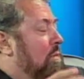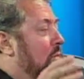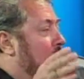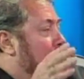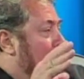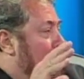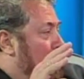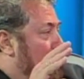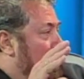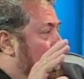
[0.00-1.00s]
but
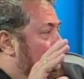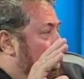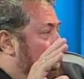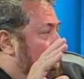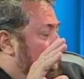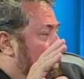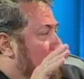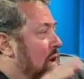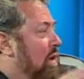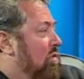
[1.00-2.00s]
the
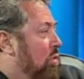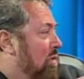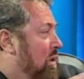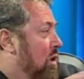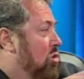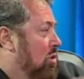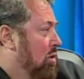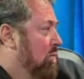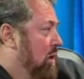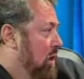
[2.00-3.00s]
meetings that would have been
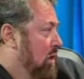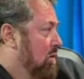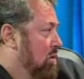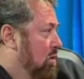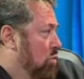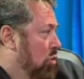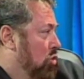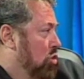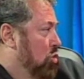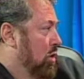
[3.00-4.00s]
internal meetings we'll
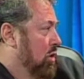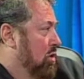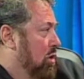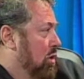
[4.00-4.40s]
do with